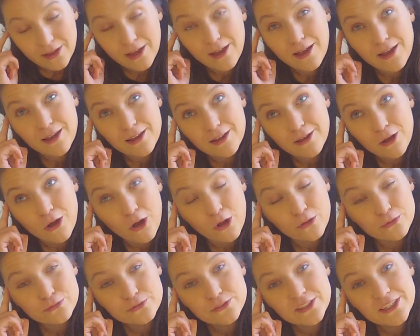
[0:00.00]

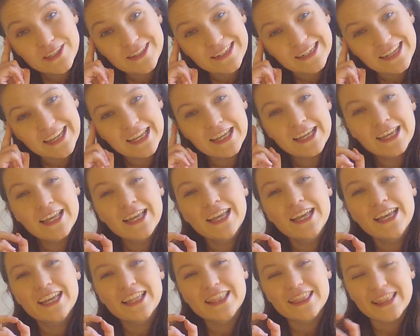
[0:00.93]
10:30,
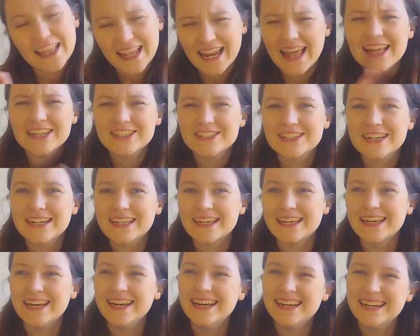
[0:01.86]
they'll
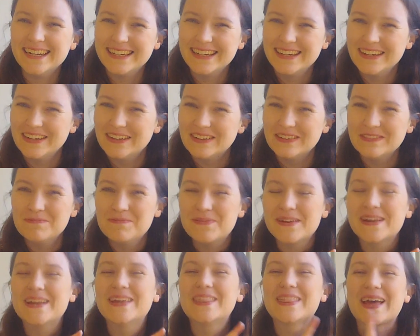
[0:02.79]
actually
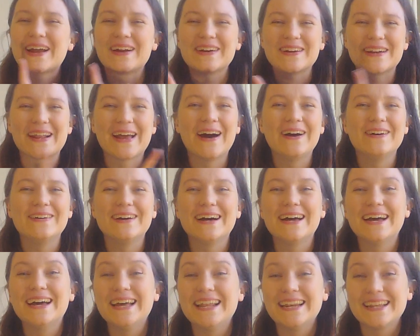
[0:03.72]
be there an hour
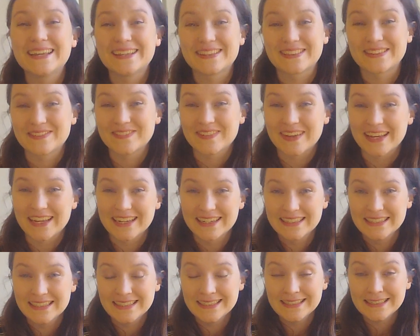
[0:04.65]
earlier than me.
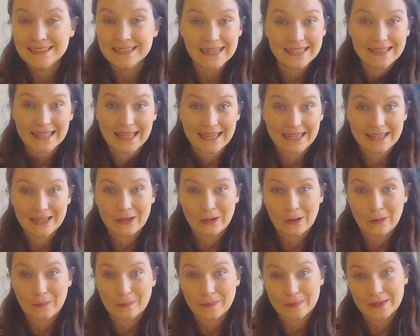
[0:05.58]
And that can
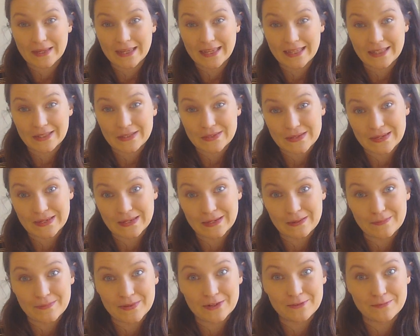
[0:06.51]
come into a
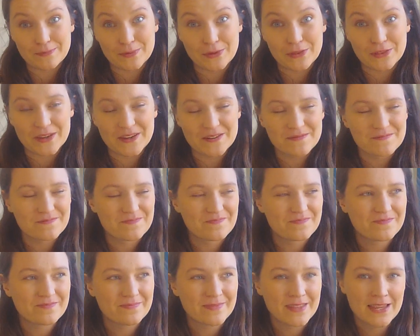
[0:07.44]
little bit of bother.
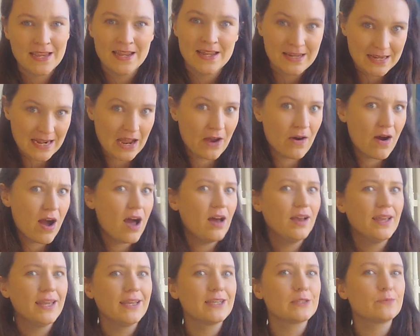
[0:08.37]
Now,
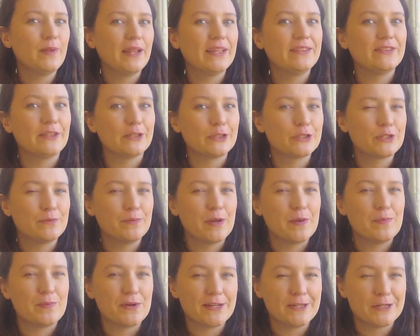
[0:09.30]
I explained this to my
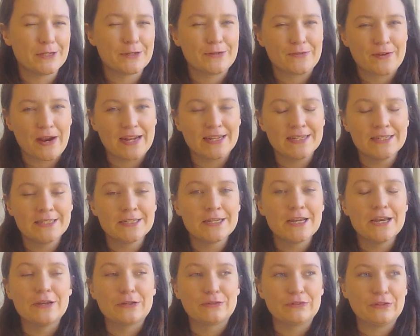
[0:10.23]
British friend
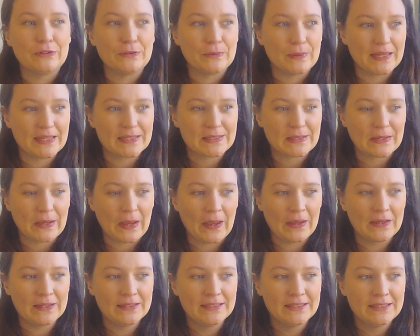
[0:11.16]
a few weeks ago.
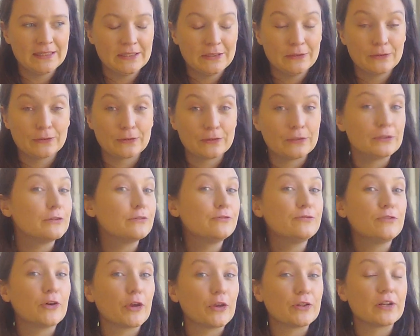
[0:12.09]
We were on the
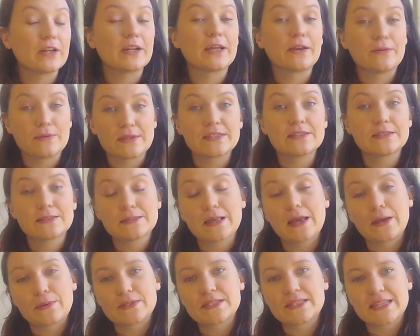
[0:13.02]
phone and I
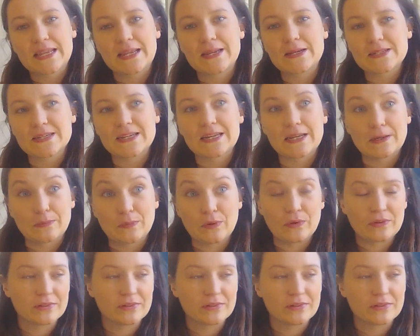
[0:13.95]
was saying to him,